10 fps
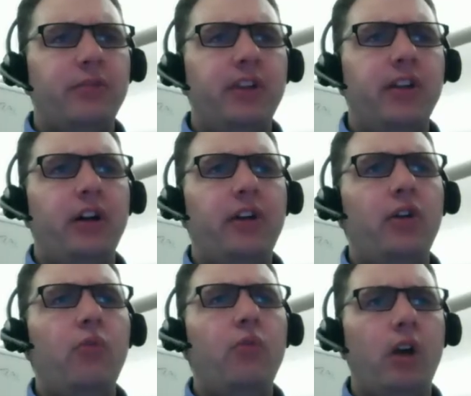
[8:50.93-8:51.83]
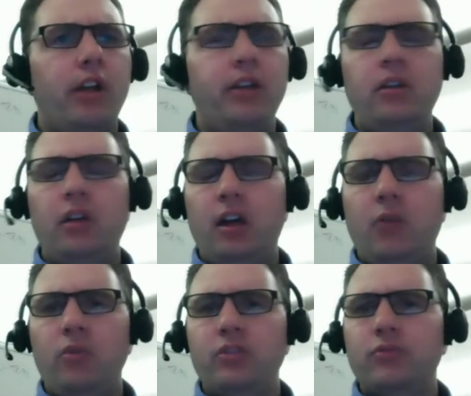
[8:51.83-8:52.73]

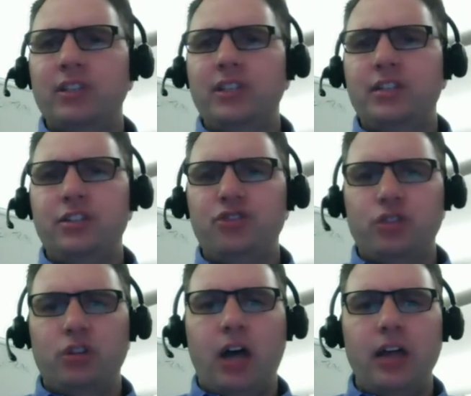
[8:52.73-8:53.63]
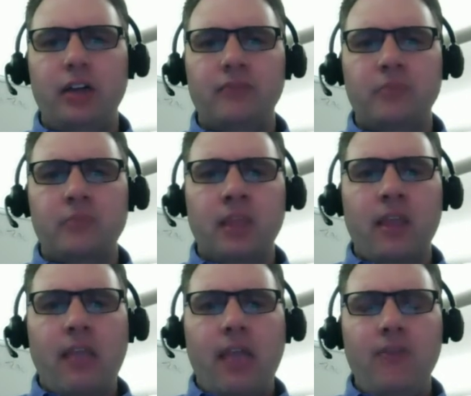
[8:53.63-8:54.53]
3.01 was released in July.
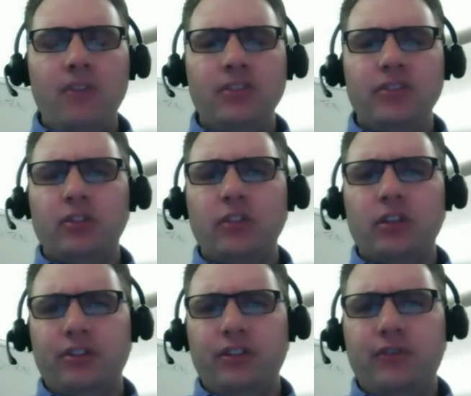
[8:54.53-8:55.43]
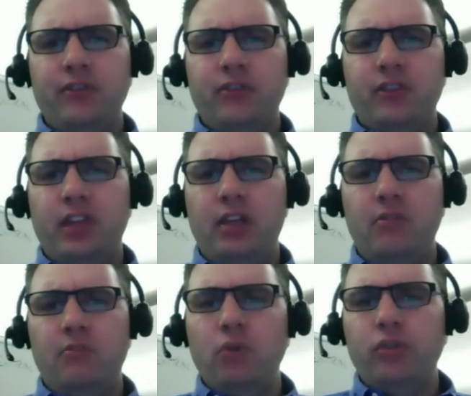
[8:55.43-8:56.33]
And this is a little different
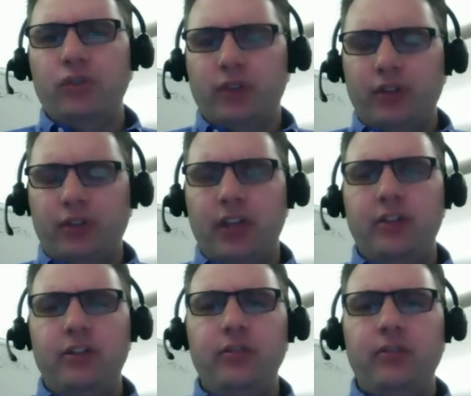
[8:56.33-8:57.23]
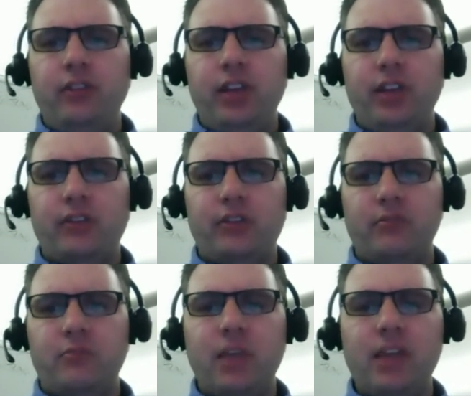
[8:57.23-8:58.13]
than most of our standard UCS
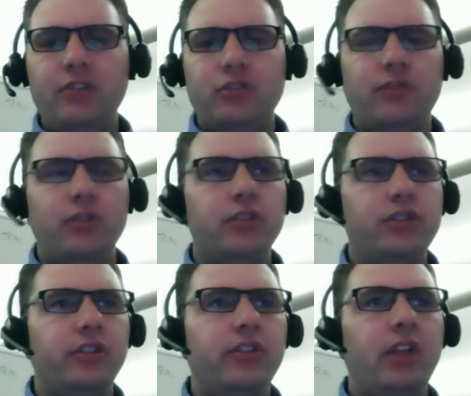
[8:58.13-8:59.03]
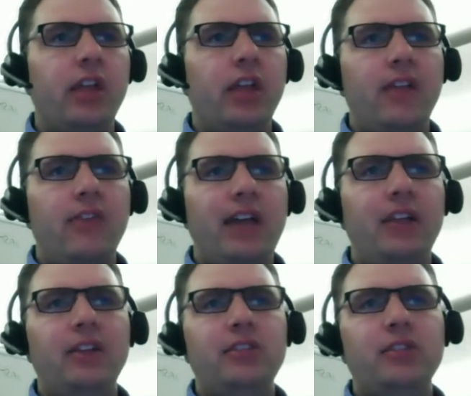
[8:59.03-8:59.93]
Manager versions in that
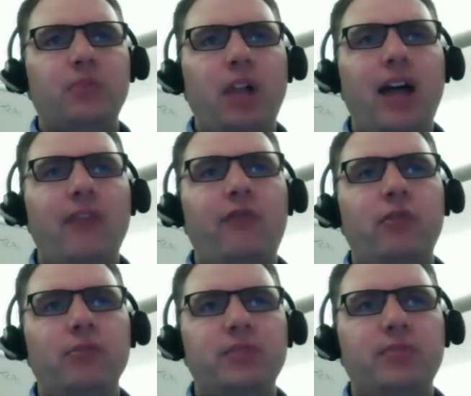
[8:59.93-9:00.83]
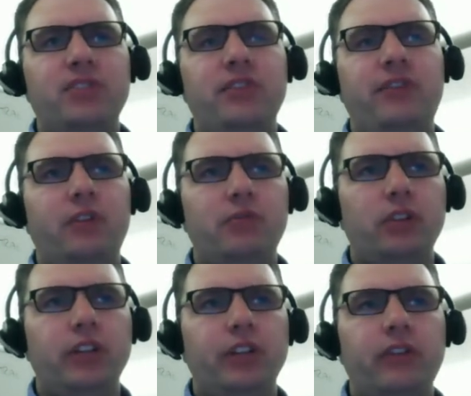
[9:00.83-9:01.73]
it is a platform-specific
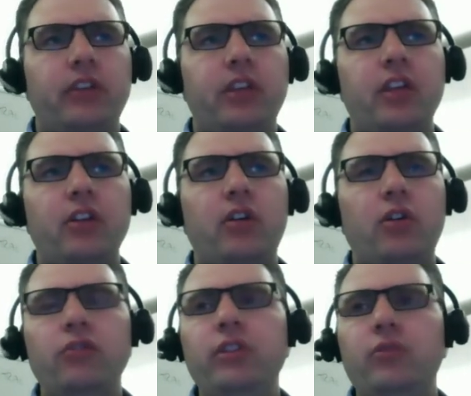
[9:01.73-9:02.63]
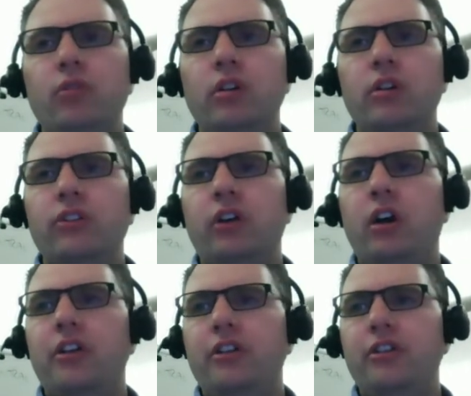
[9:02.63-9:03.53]
release. It only works
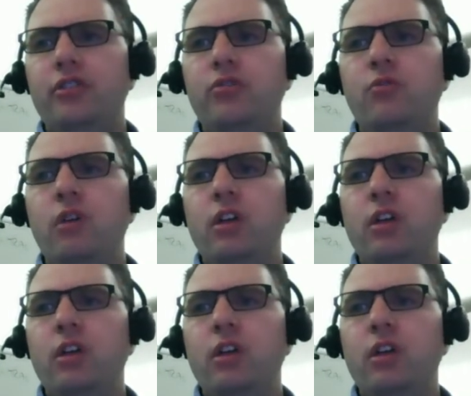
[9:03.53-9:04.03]
on our new